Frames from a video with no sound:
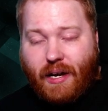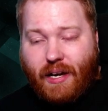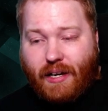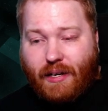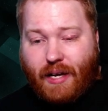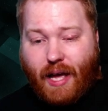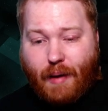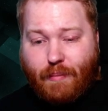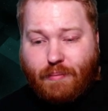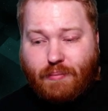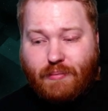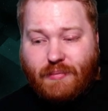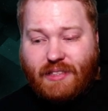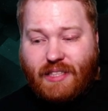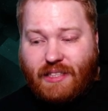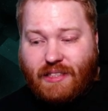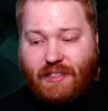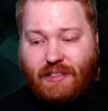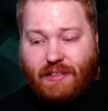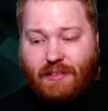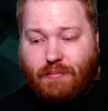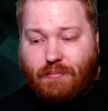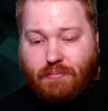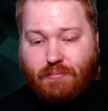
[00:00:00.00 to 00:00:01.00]
happens
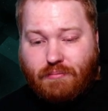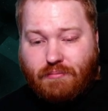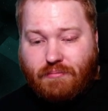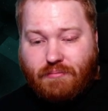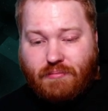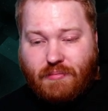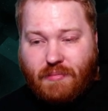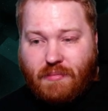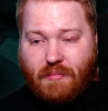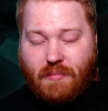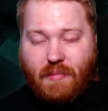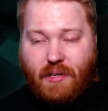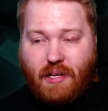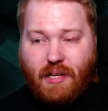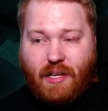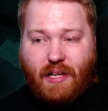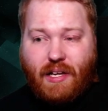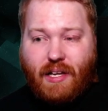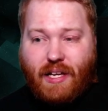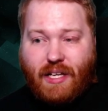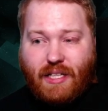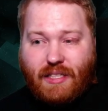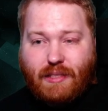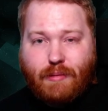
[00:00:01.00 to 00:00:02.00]
in
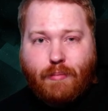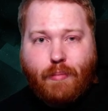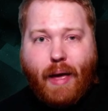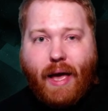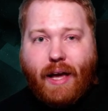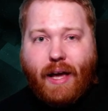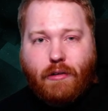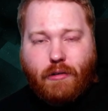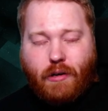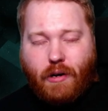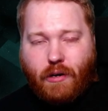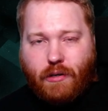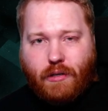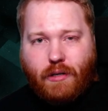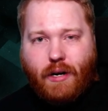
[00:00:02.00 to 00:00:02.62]
the background,